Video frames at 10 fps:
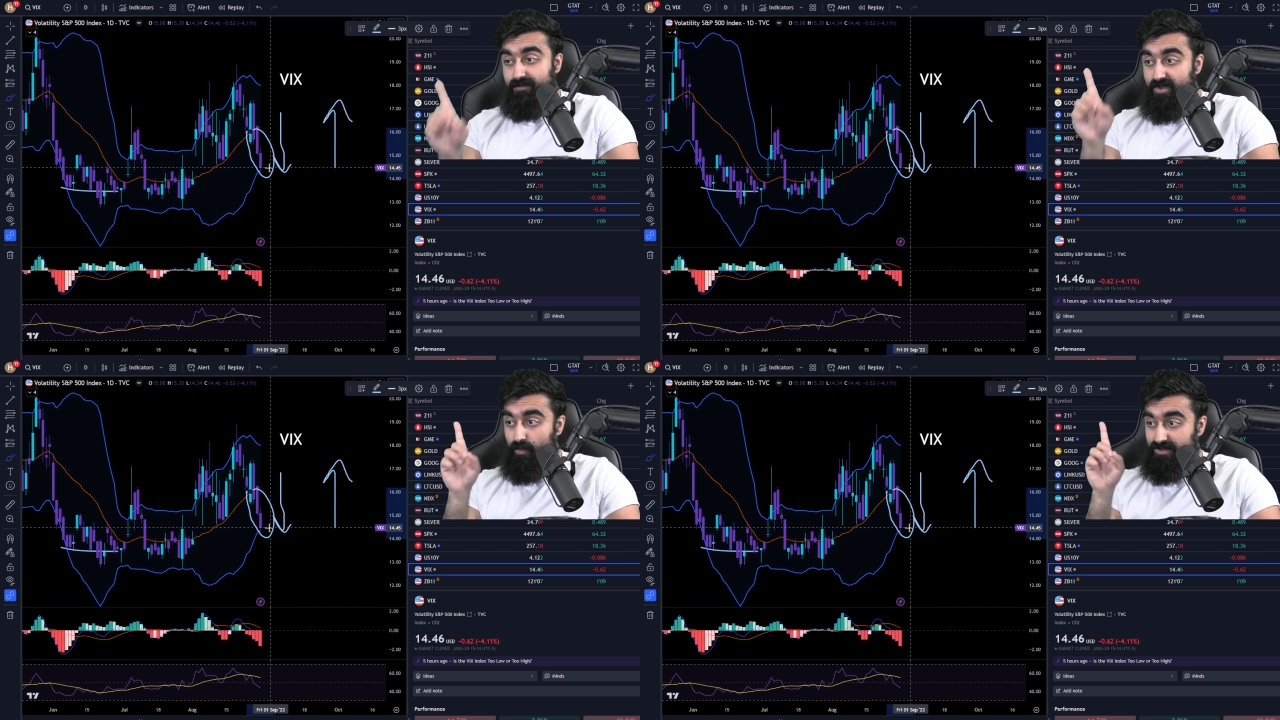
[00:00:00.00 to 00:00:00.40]

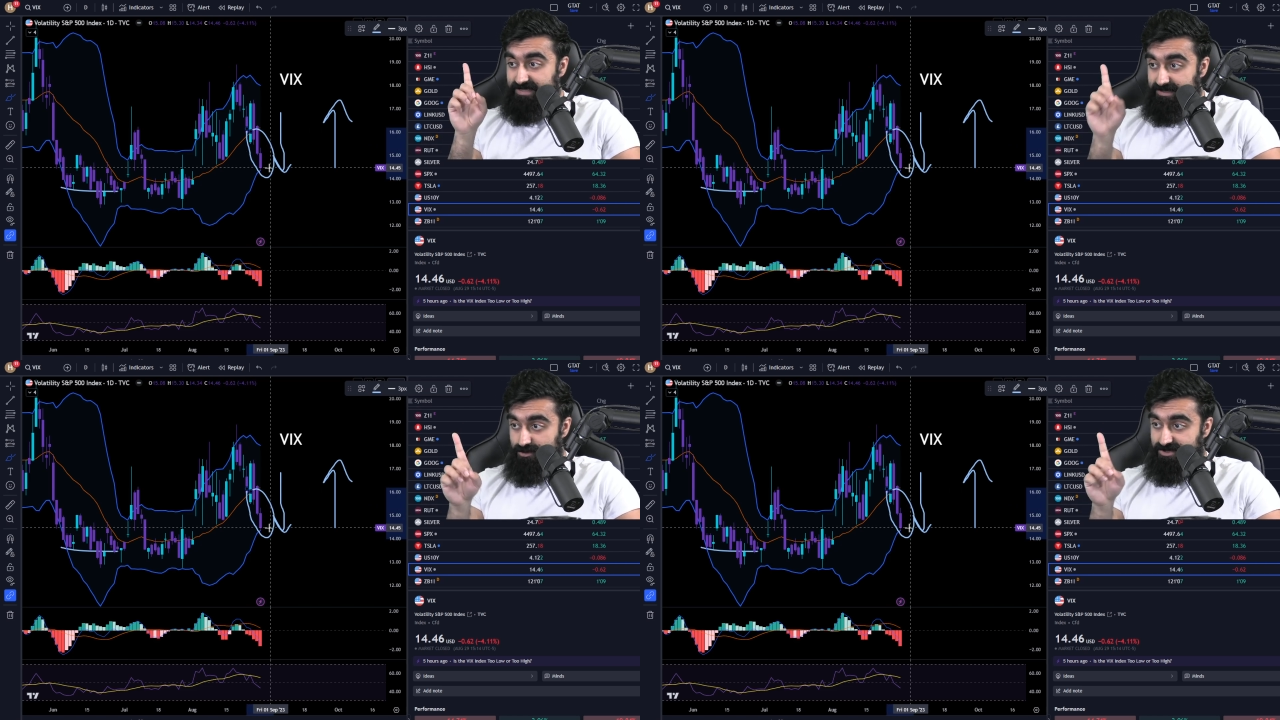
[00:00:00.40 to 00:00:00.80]
What's
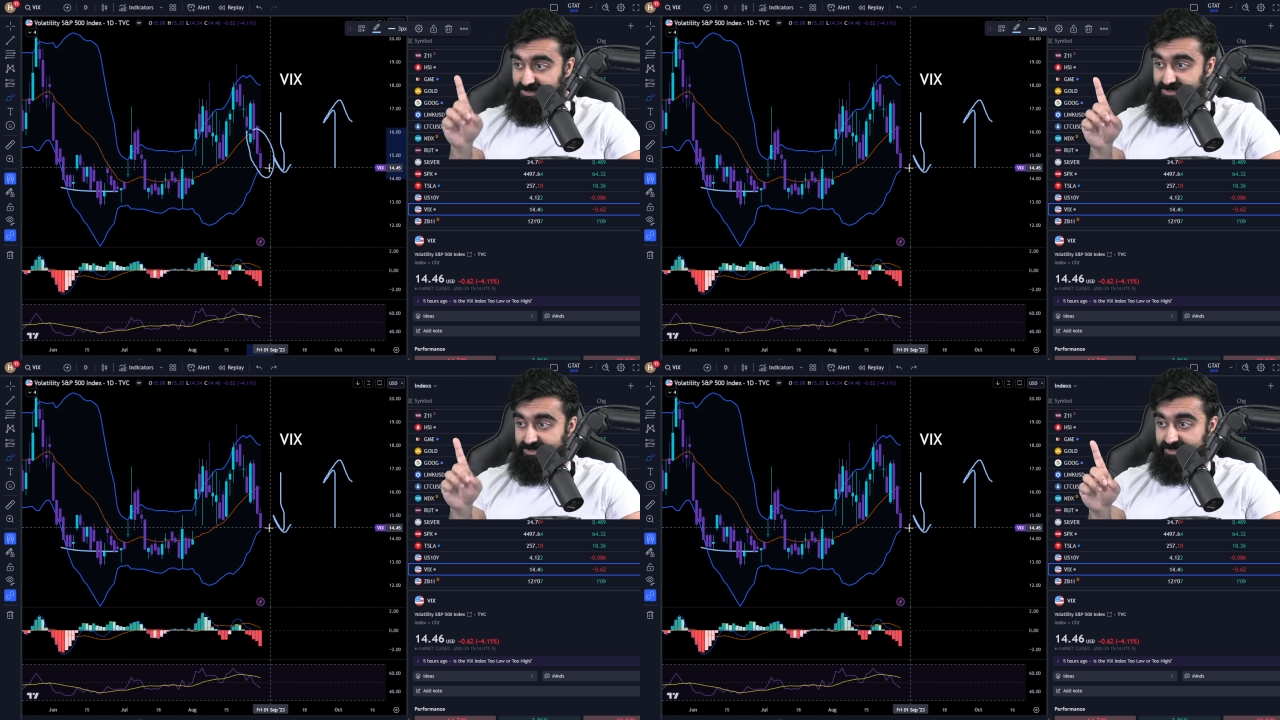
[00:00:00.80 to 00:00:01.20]
interesting
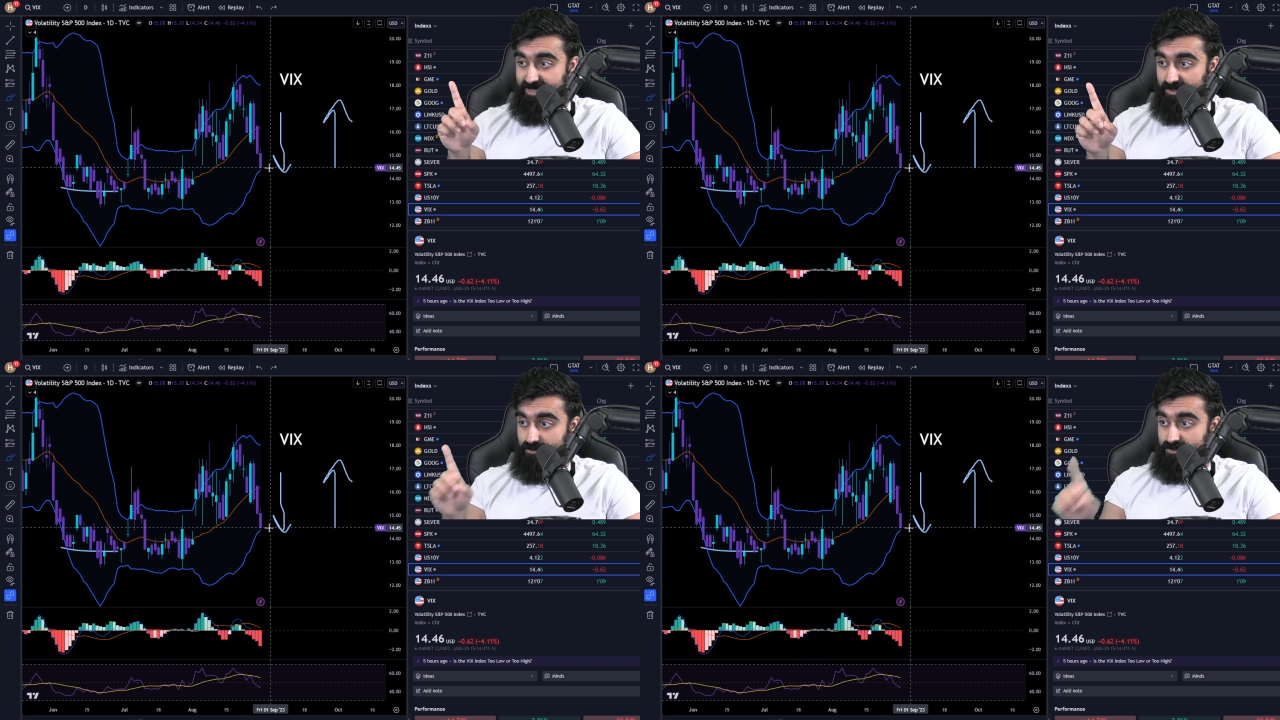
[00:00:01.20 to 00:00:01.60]
to see
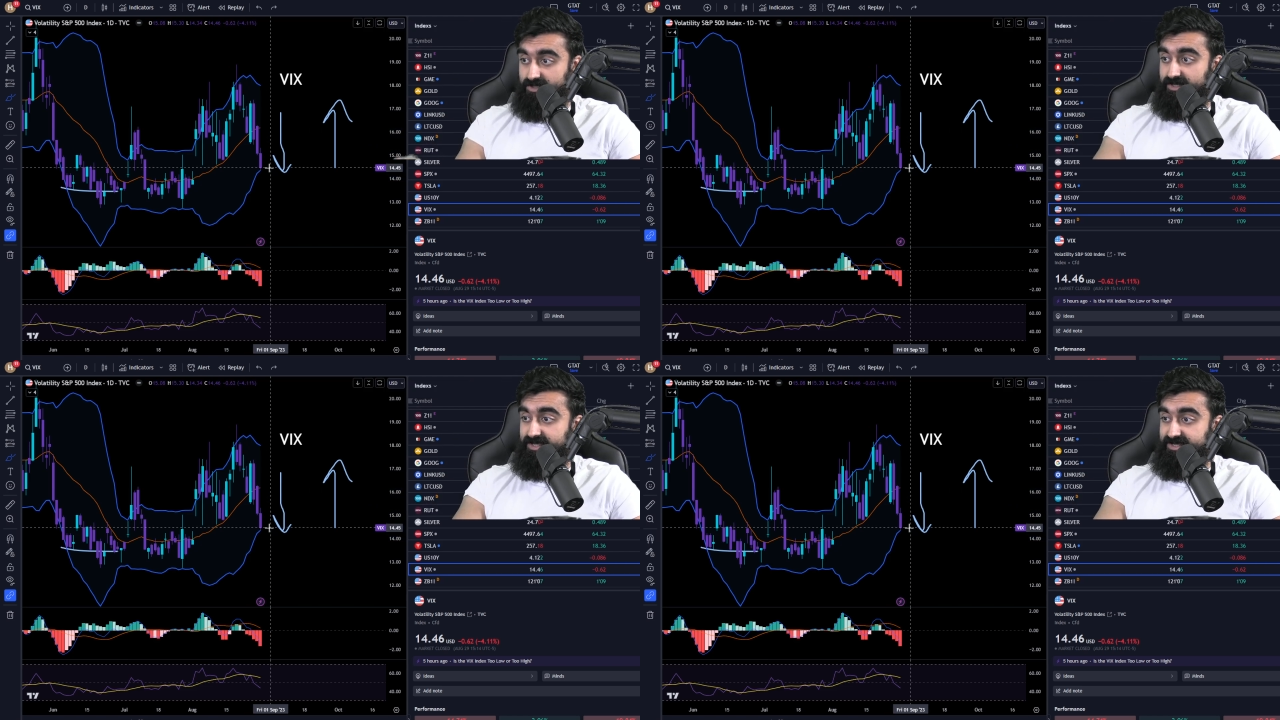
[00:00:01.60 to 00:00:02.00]
now
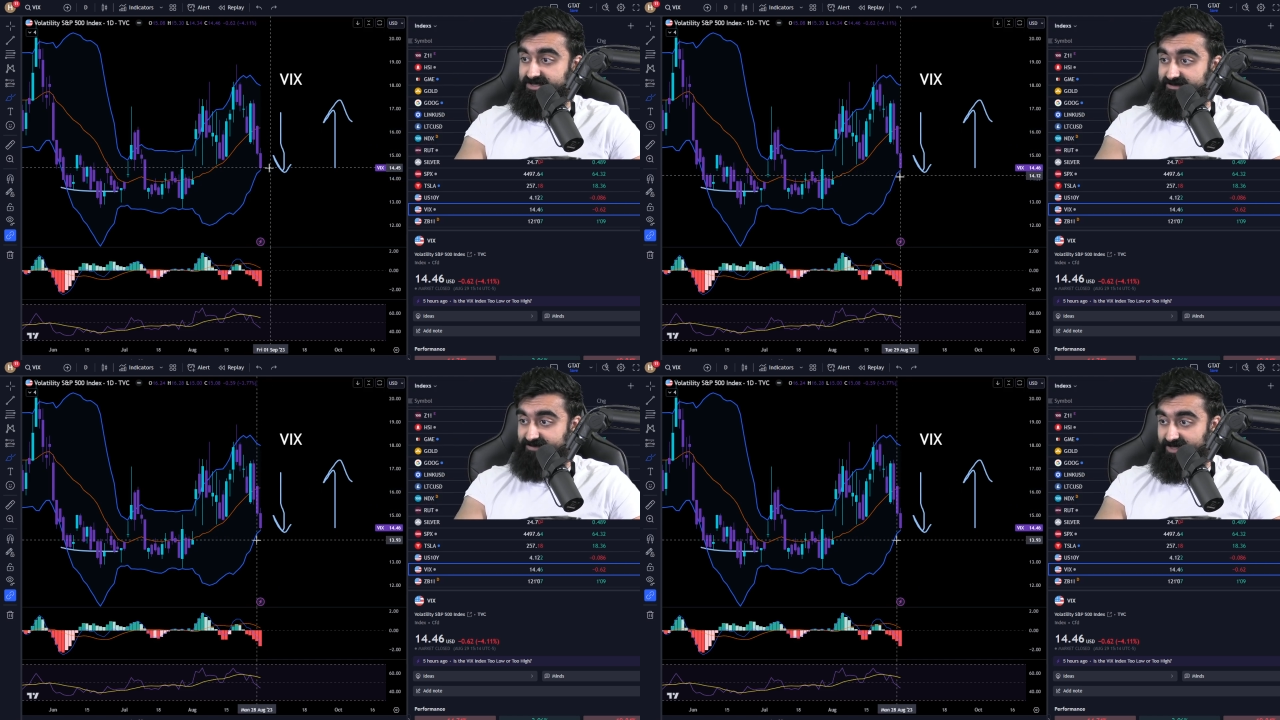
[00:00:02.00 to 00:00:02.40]
is
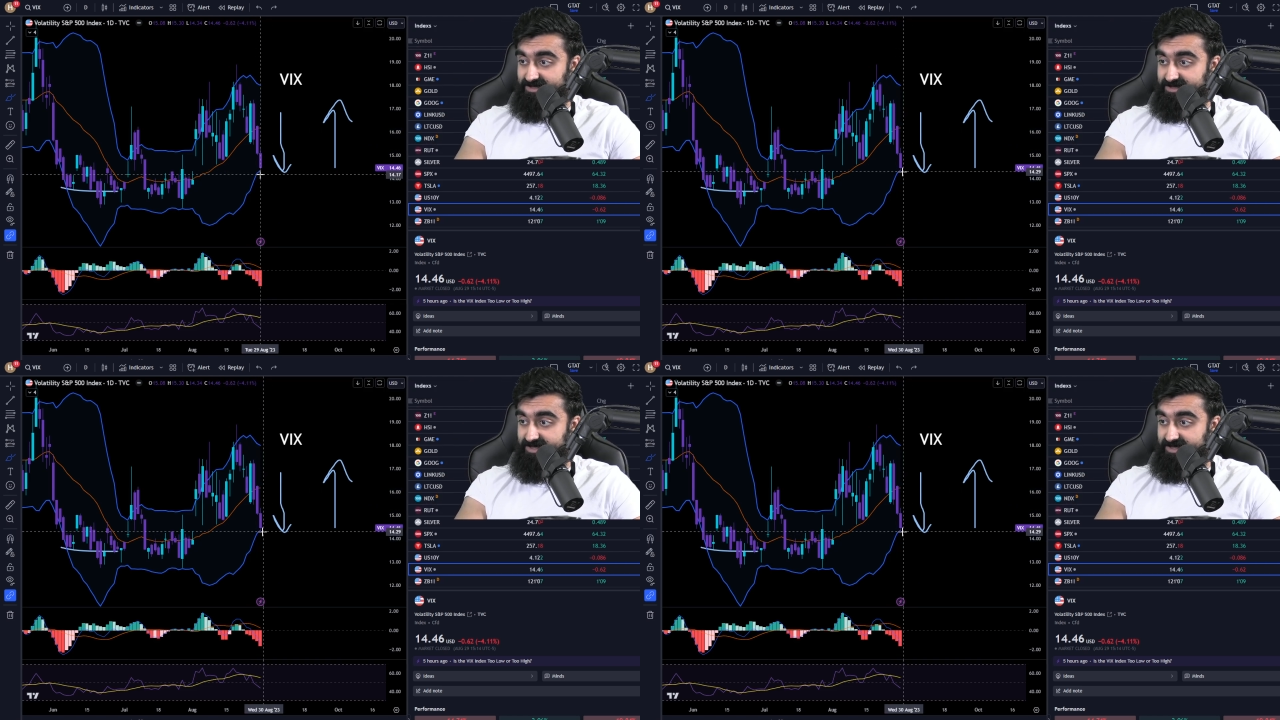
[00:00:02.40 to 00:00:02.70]
the VIX